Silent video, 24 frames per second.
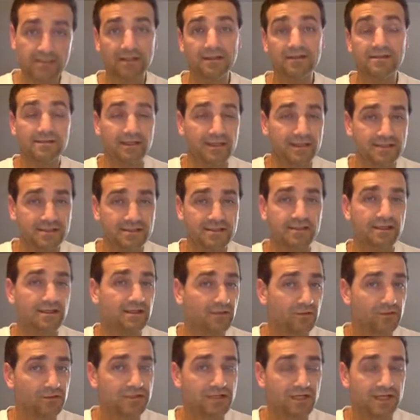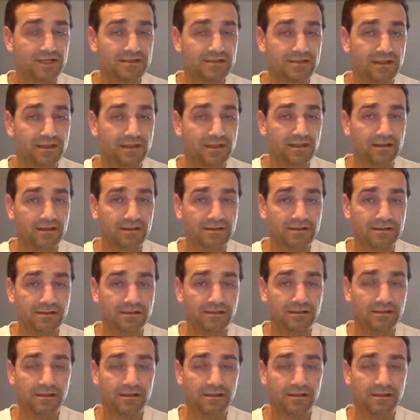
and density, those kinds of things.